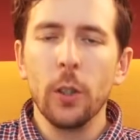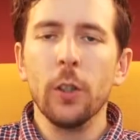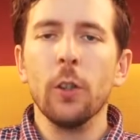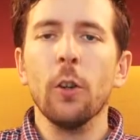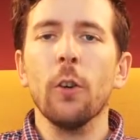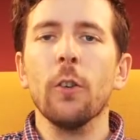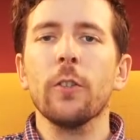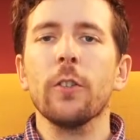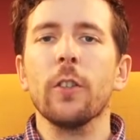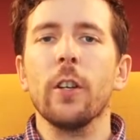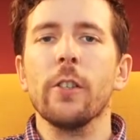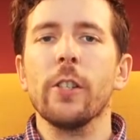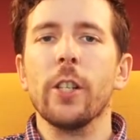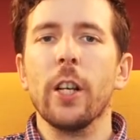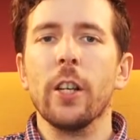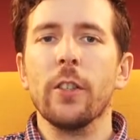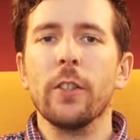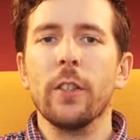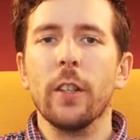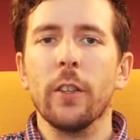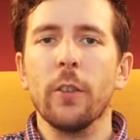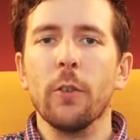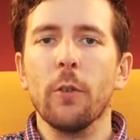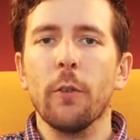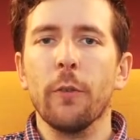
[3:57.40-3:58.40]
are not
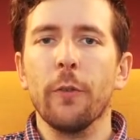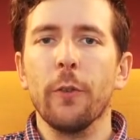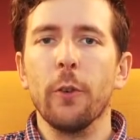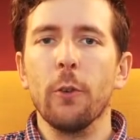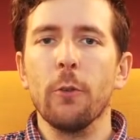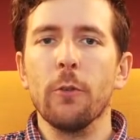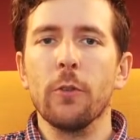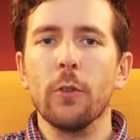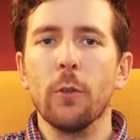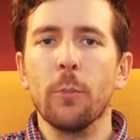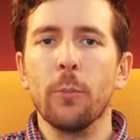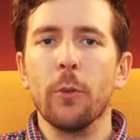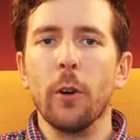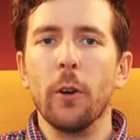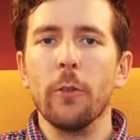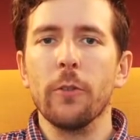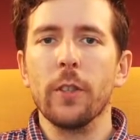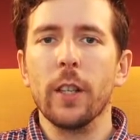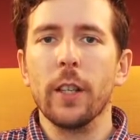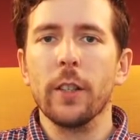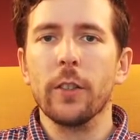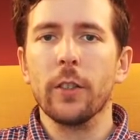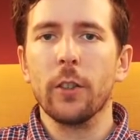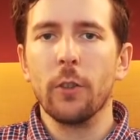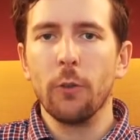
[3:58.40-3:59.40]
digesting your foods or
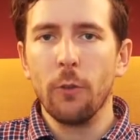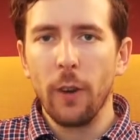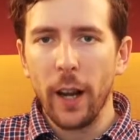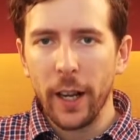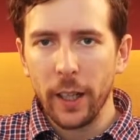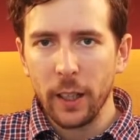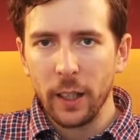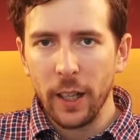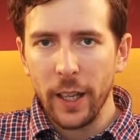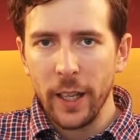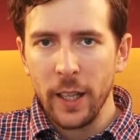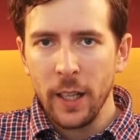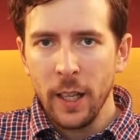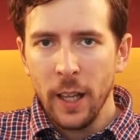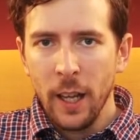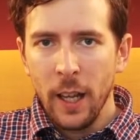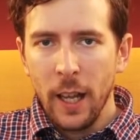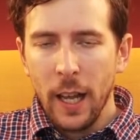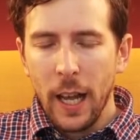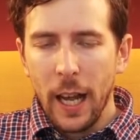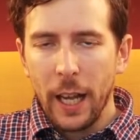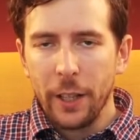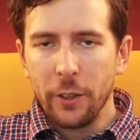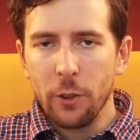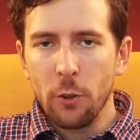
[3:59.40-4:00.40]
proteins correctly
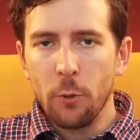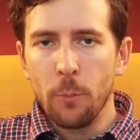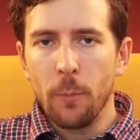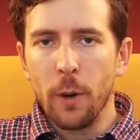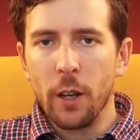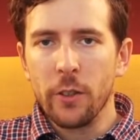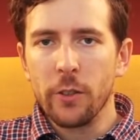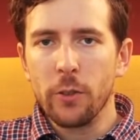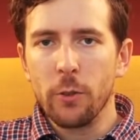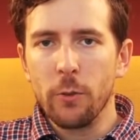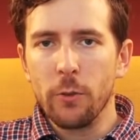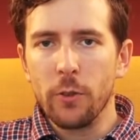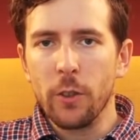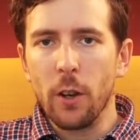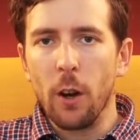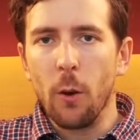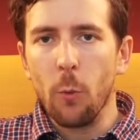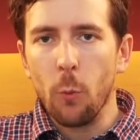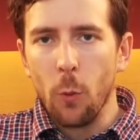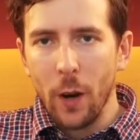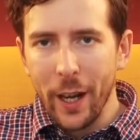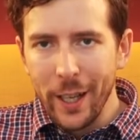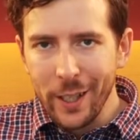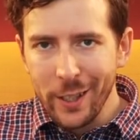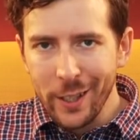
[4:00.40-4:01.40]
and your muscles are
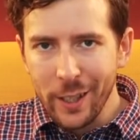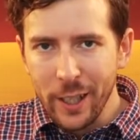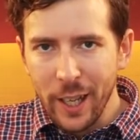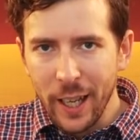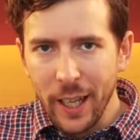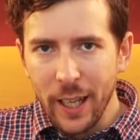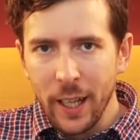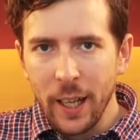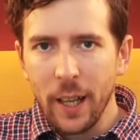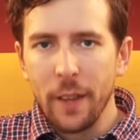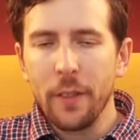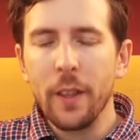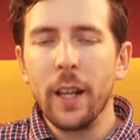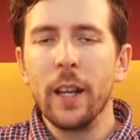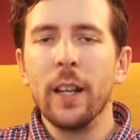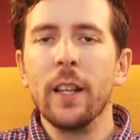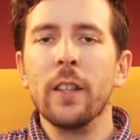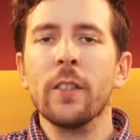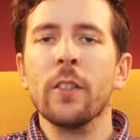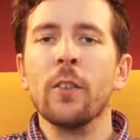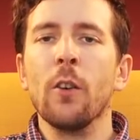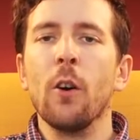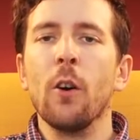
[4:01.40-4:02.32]
wasting, then it is